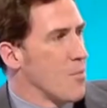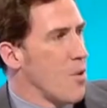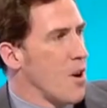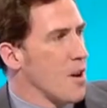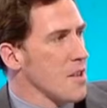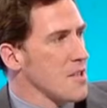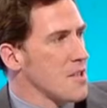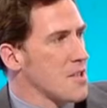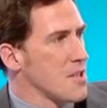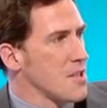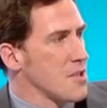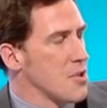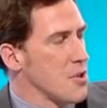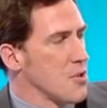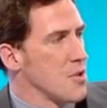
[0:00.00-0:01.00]
What
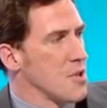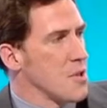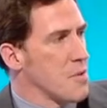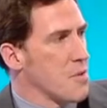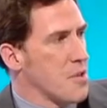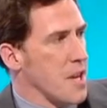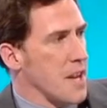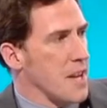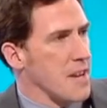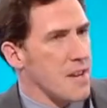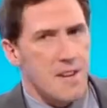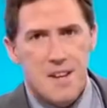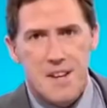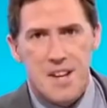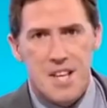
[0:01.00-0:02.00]
do you think,
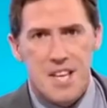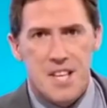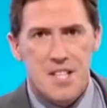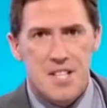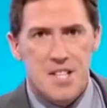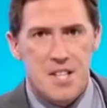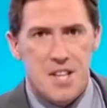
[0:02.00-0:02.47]
Lee's